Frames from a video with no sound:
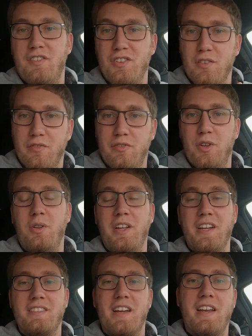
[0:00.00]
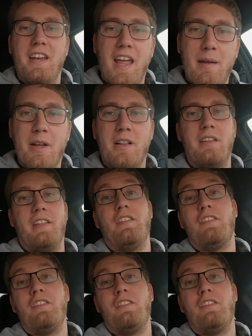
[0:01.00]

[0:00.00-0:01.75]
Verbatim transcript: to your fueling dynamically.